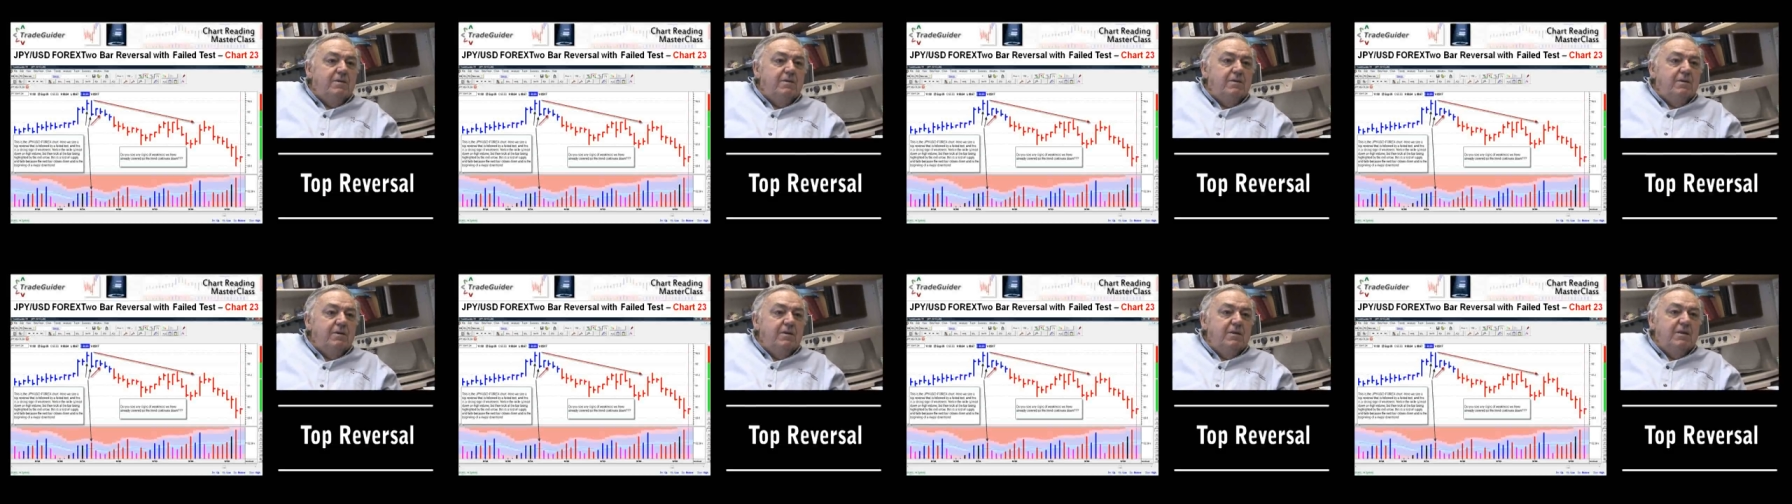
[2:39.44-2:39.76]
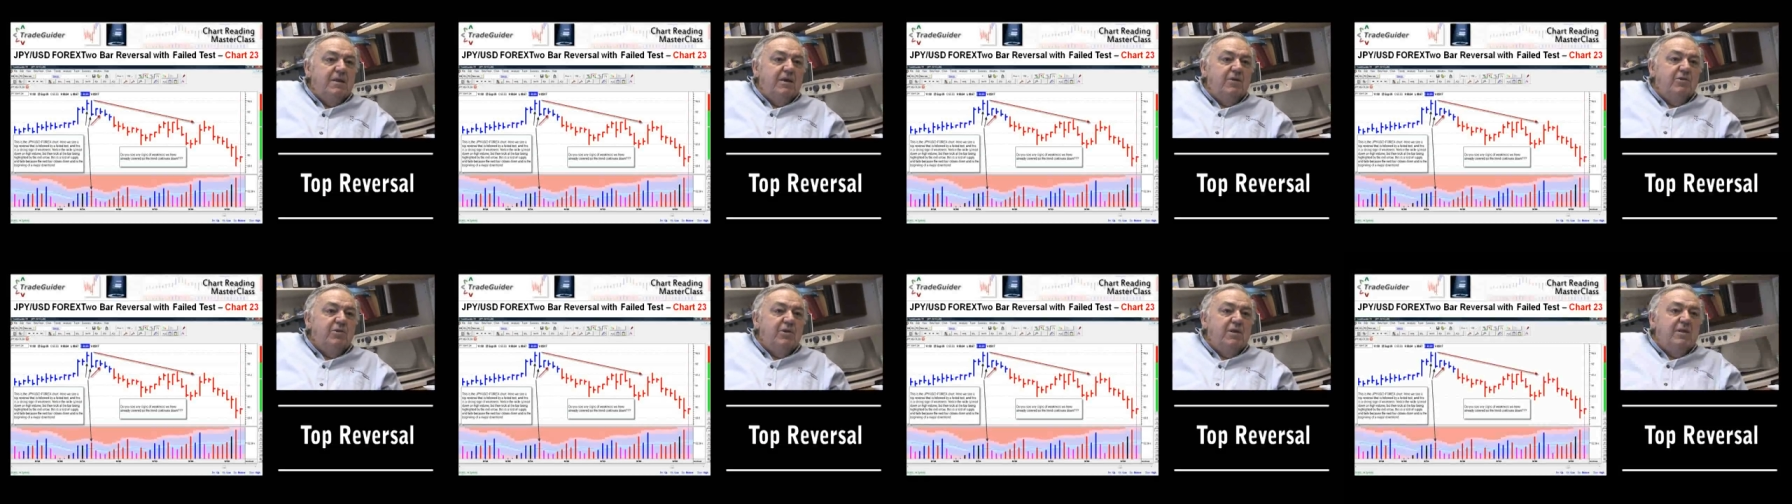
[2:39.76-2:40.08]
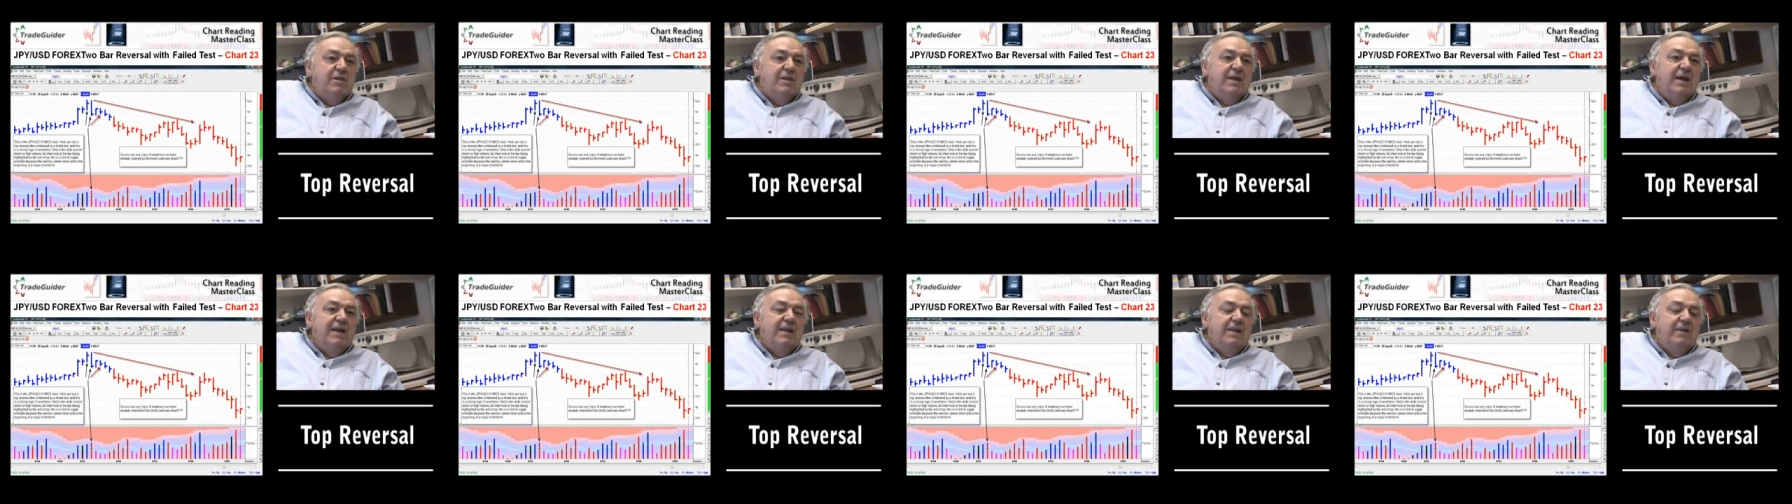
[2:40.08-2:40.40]
It does
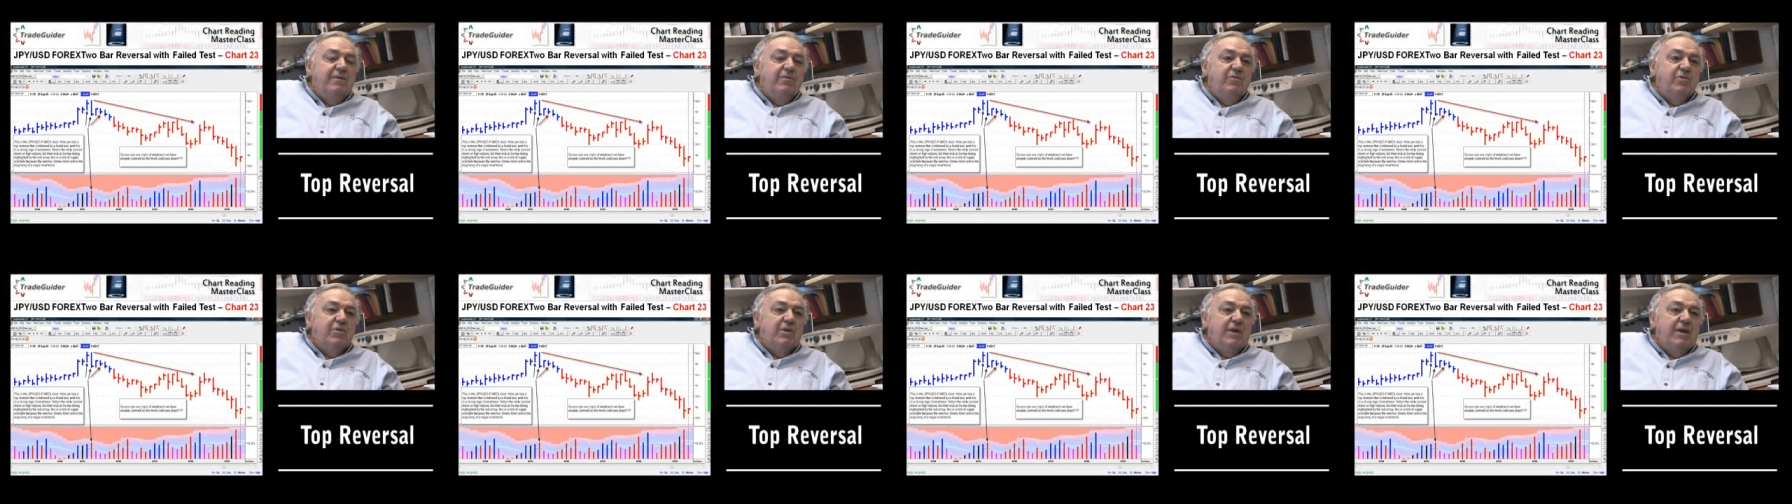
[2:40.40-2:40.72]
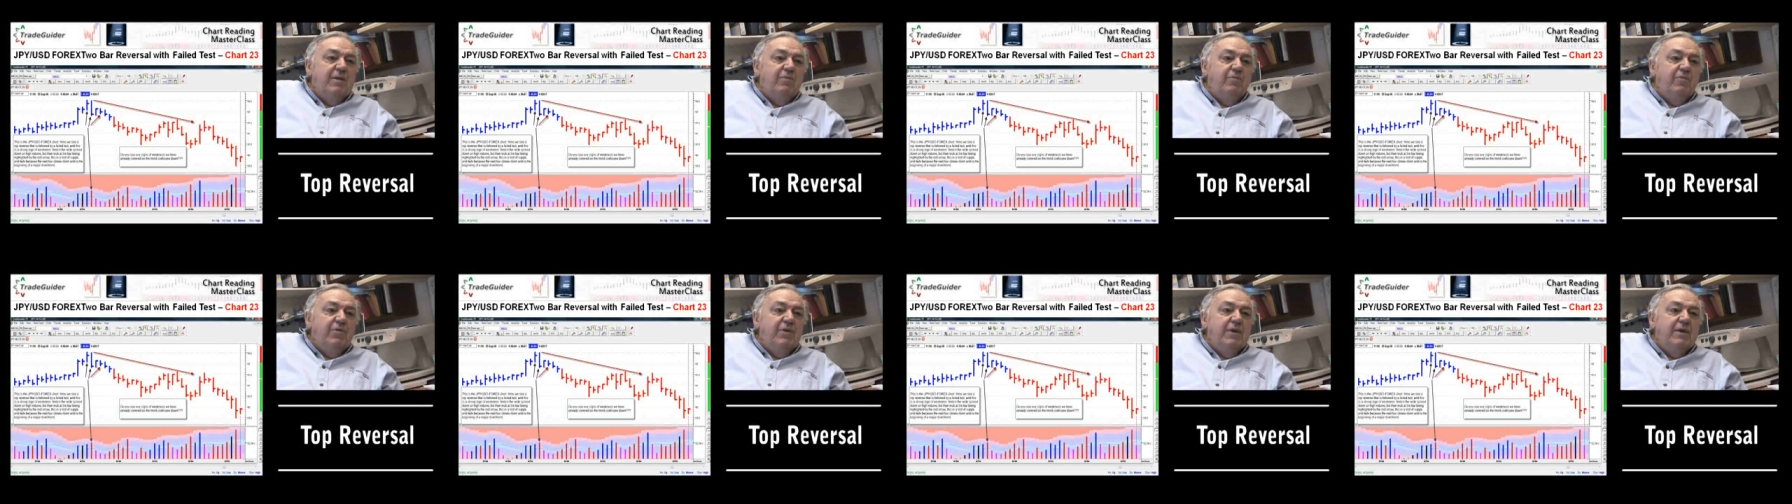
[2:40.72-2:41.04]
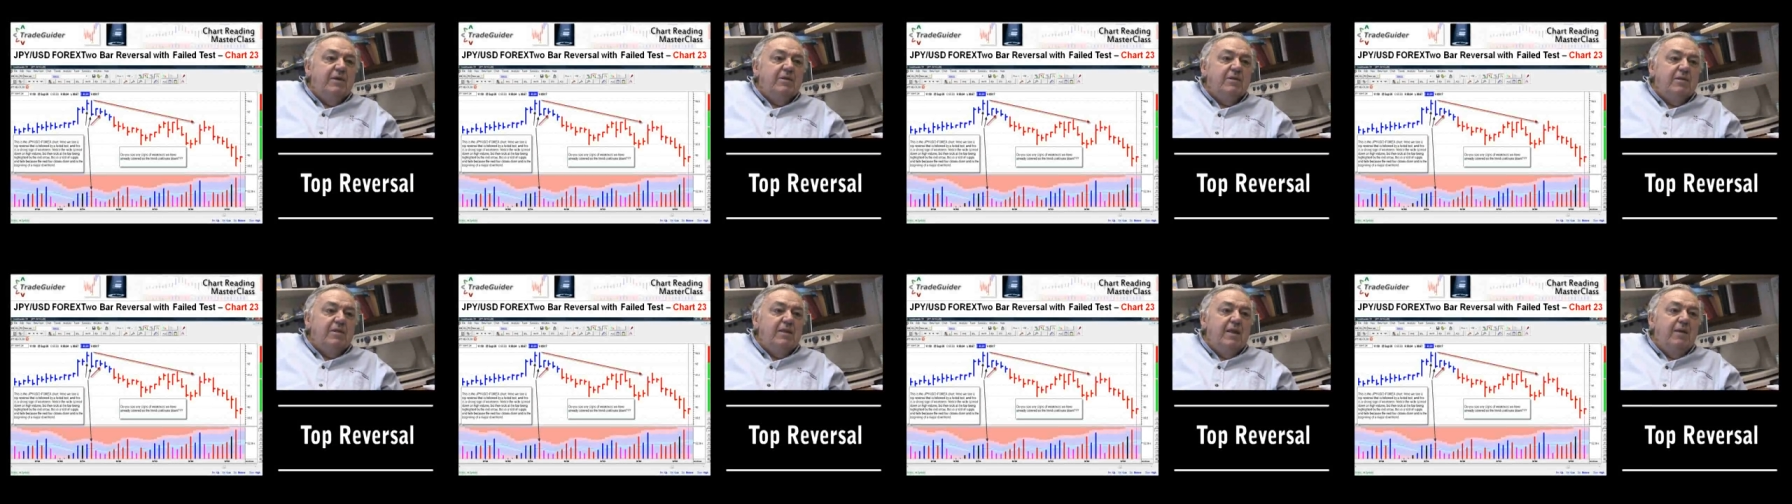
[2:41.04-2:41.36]
exactly the same thing
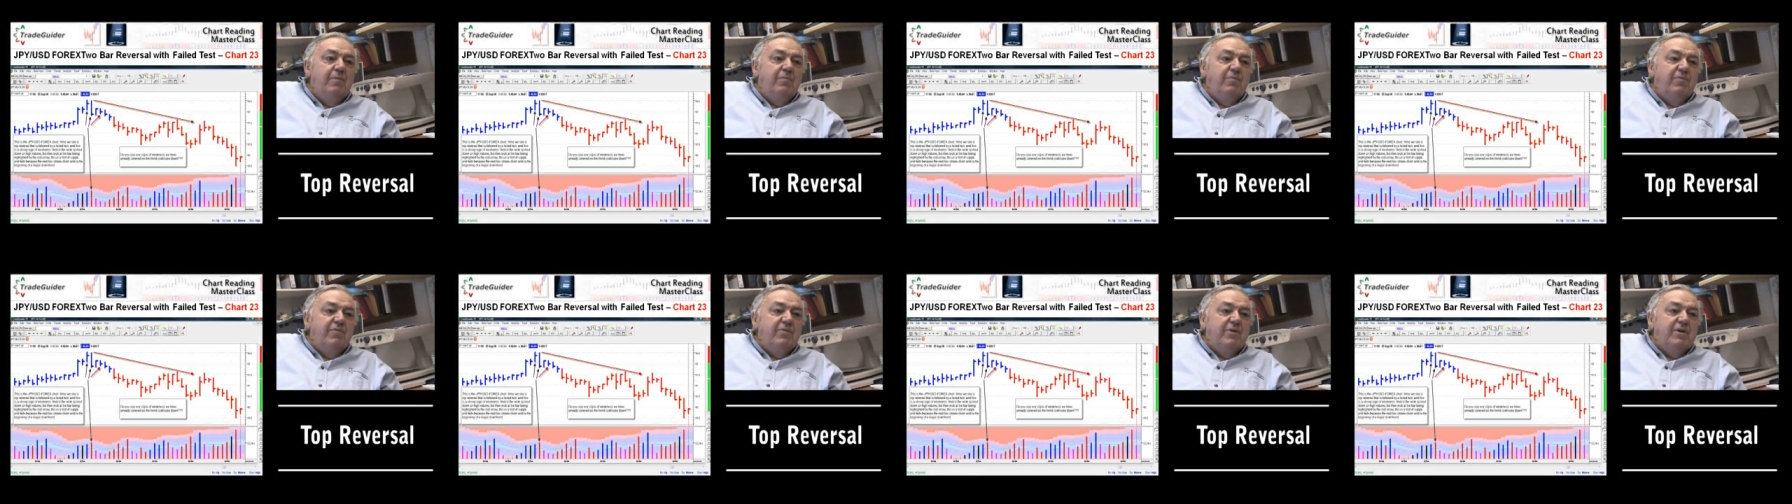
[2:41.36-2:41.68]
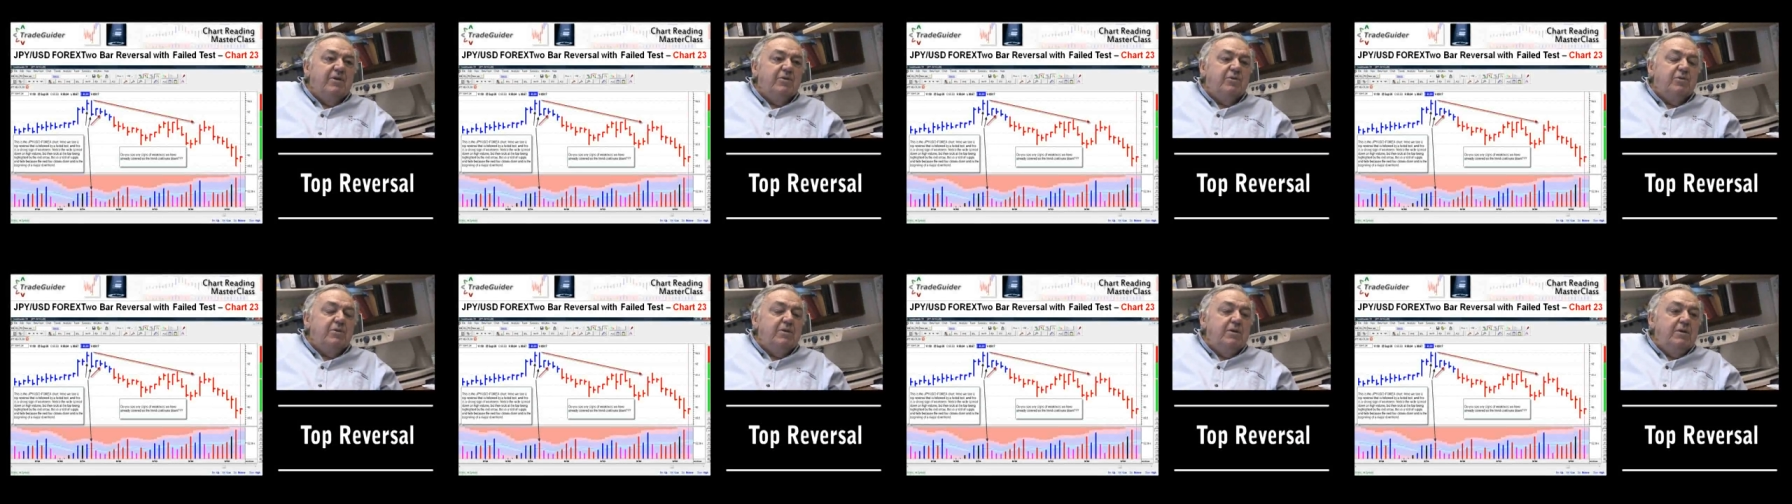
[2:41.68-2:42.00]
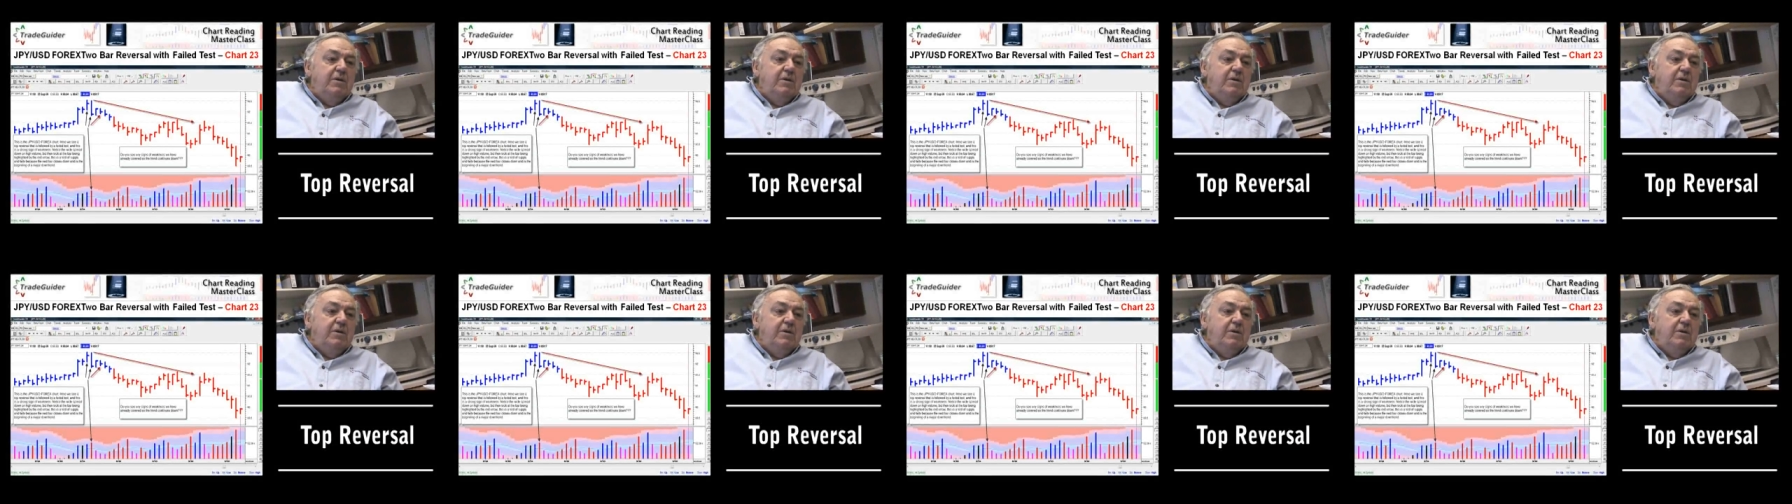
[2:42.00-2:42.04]
as an upthrust,